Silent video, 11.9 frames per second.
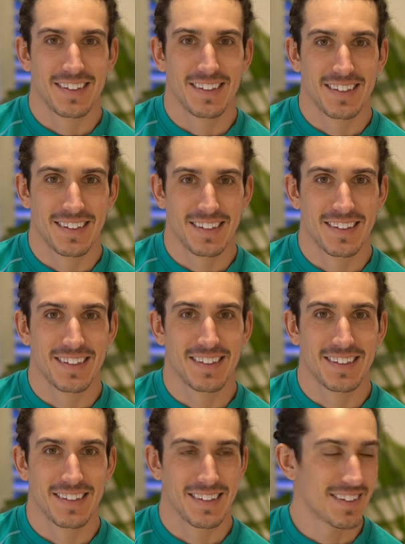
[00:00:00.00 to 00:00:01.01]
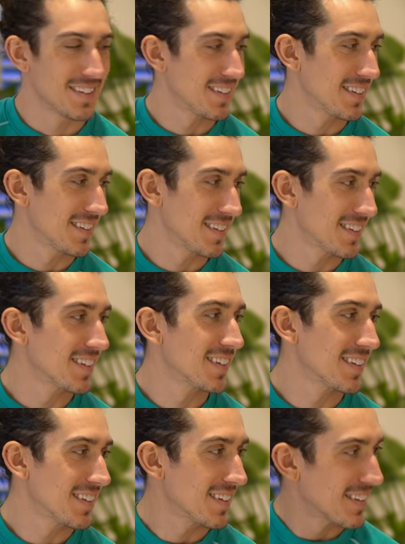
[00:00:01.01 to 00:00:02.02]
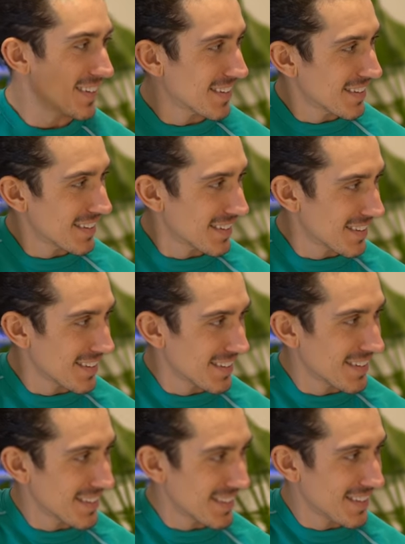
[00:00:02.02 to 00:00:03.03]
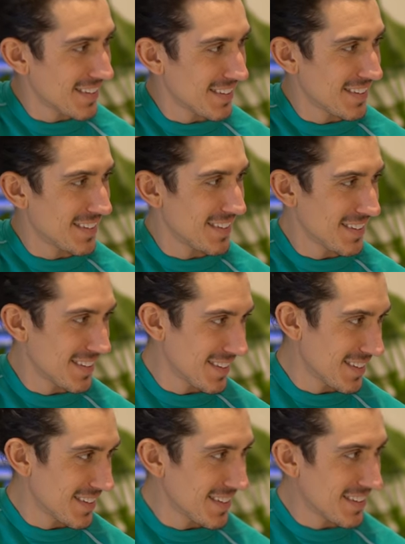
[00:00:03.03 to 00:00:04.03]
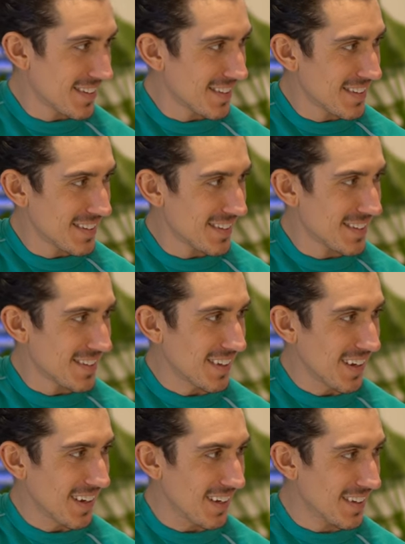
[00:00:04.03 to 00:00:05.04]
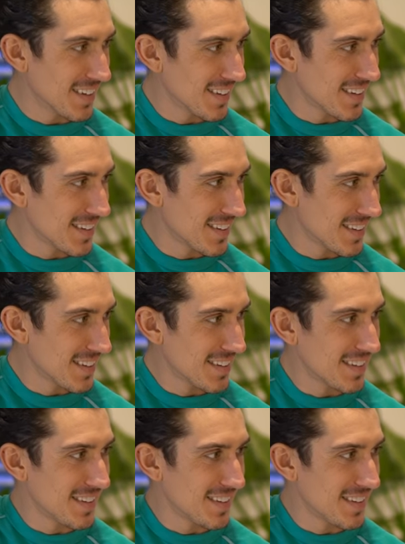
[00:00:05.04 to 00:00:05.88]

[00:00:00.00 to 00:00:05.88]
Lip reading: The person shown says nothing.